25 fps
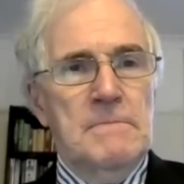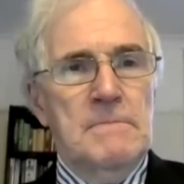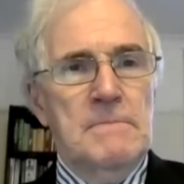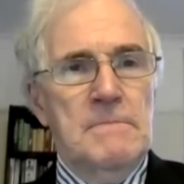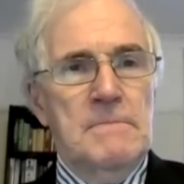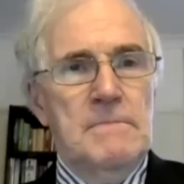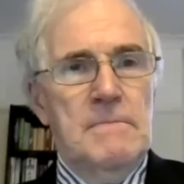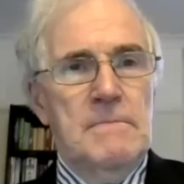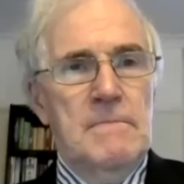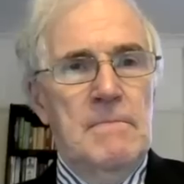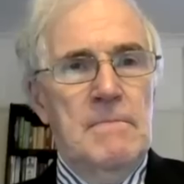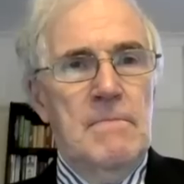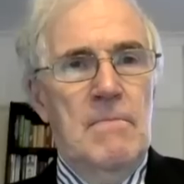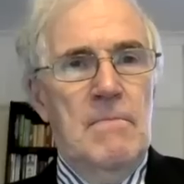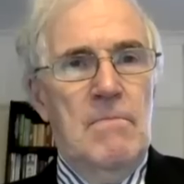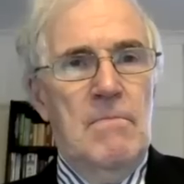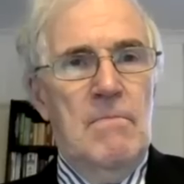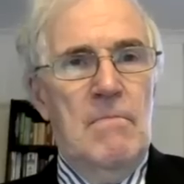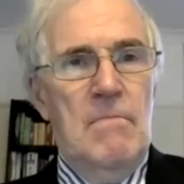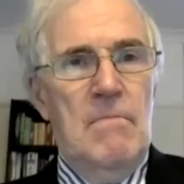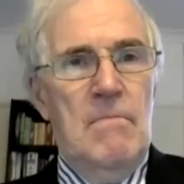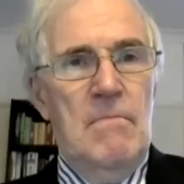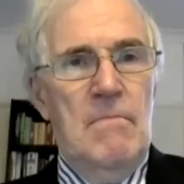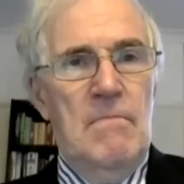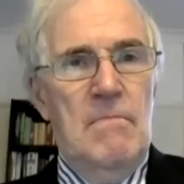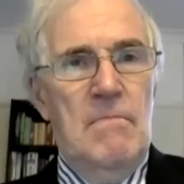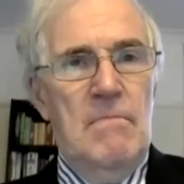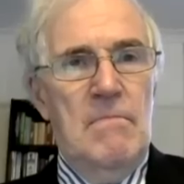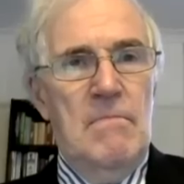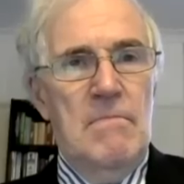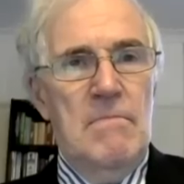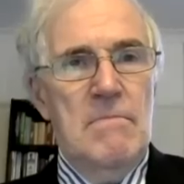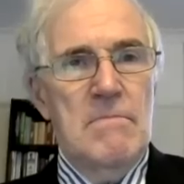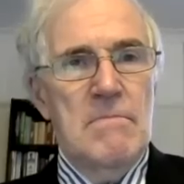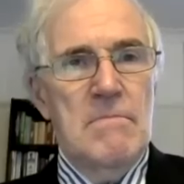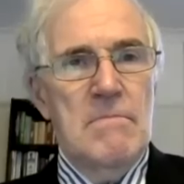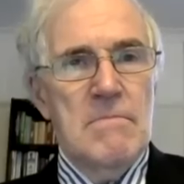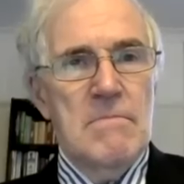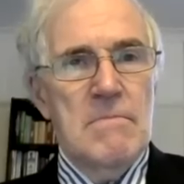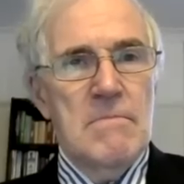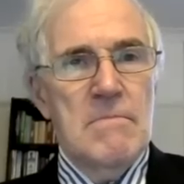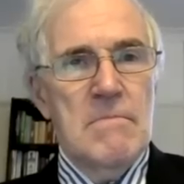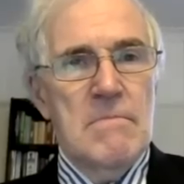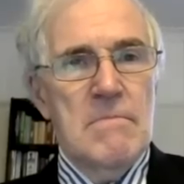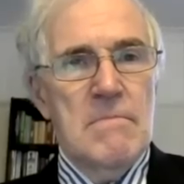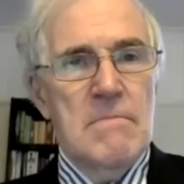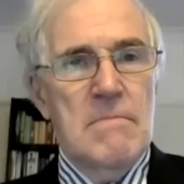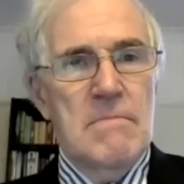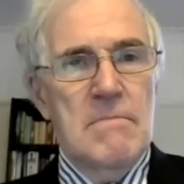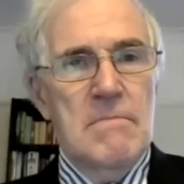
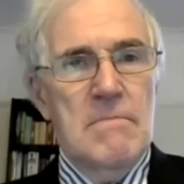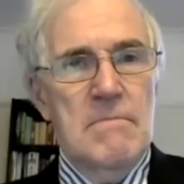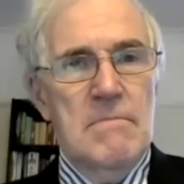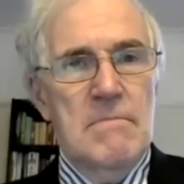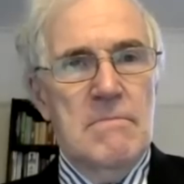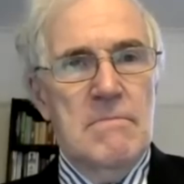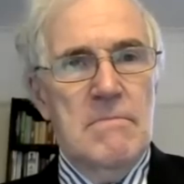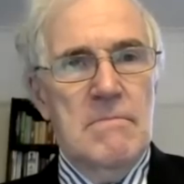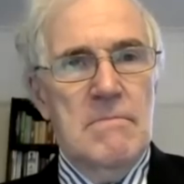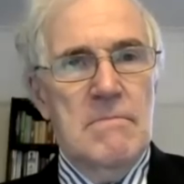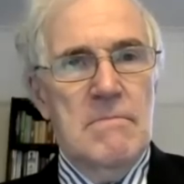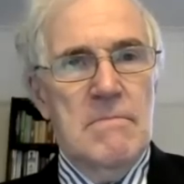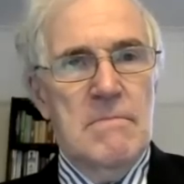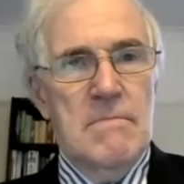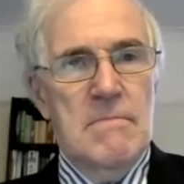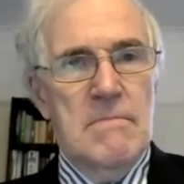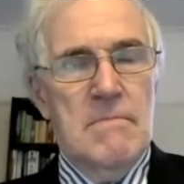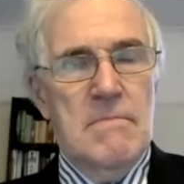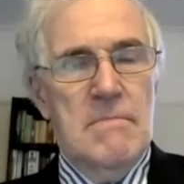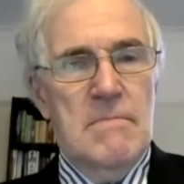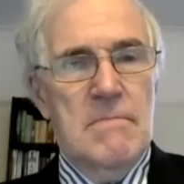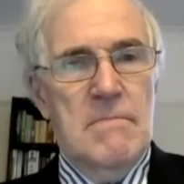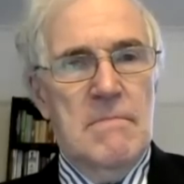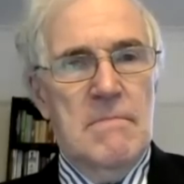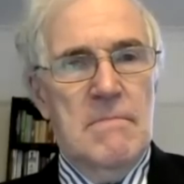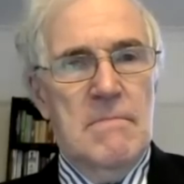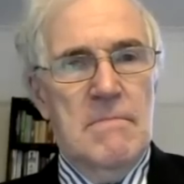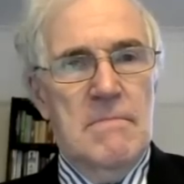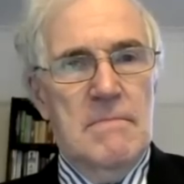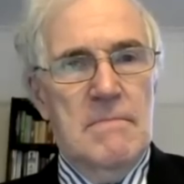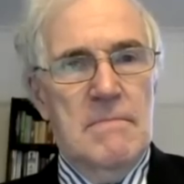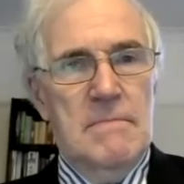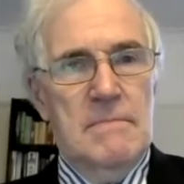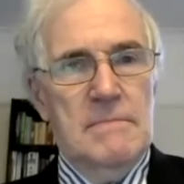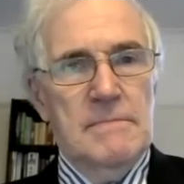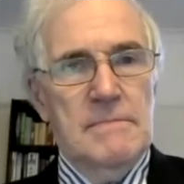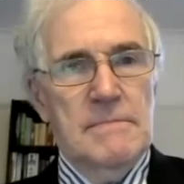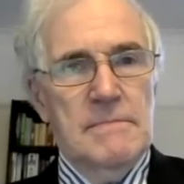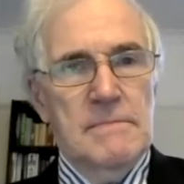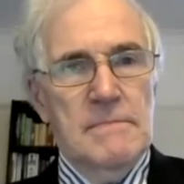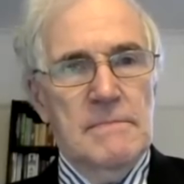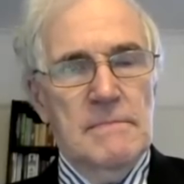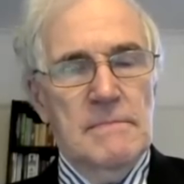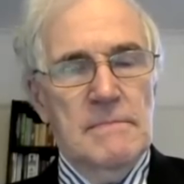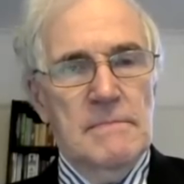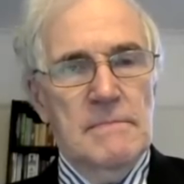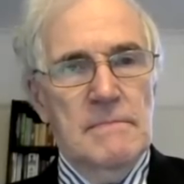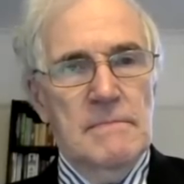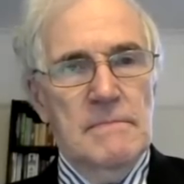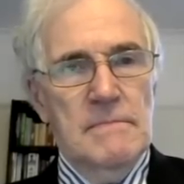
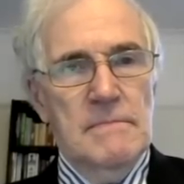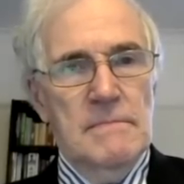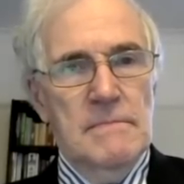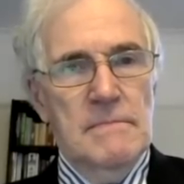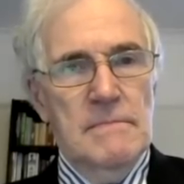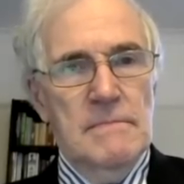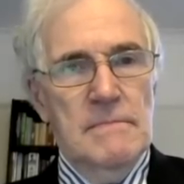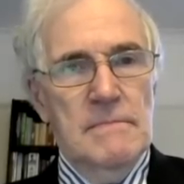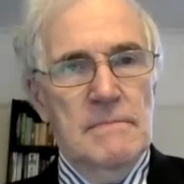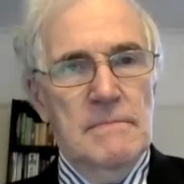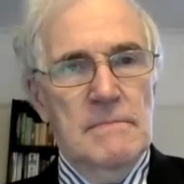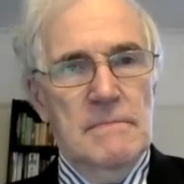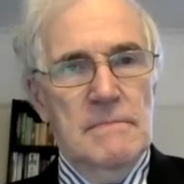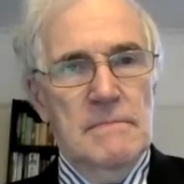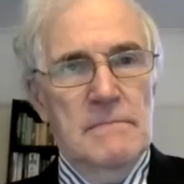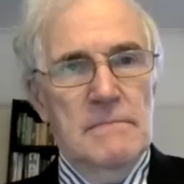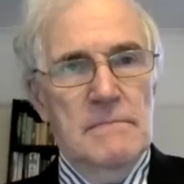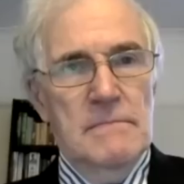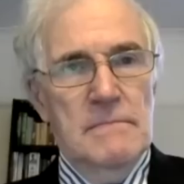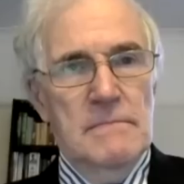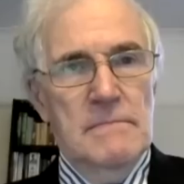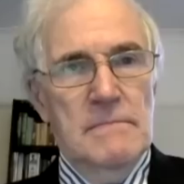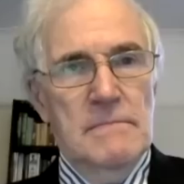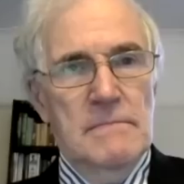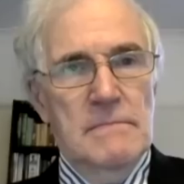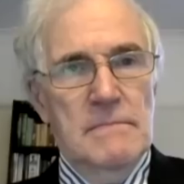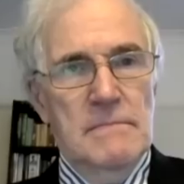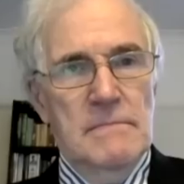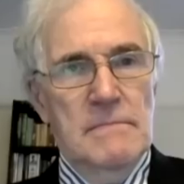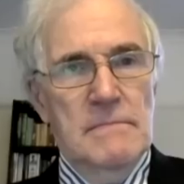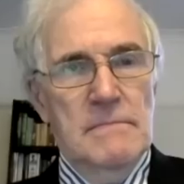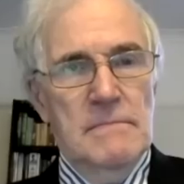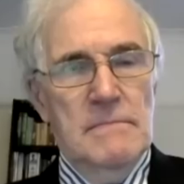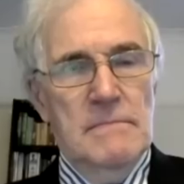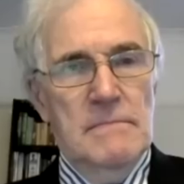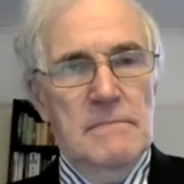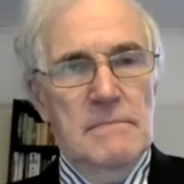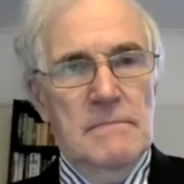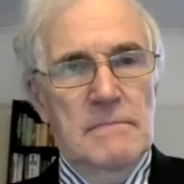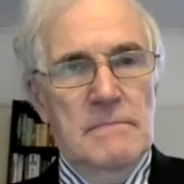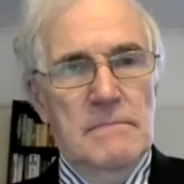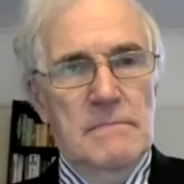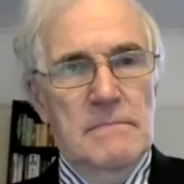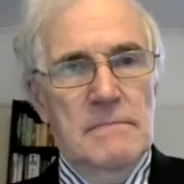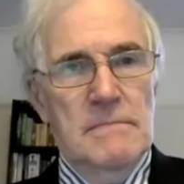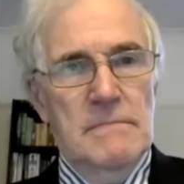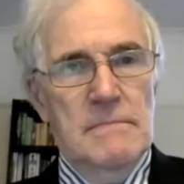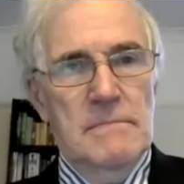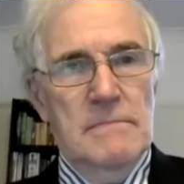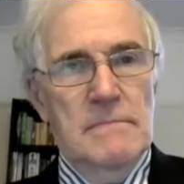
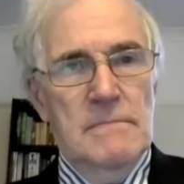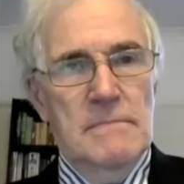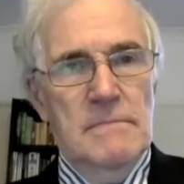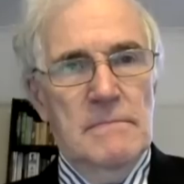No words are spoken by the person on screen.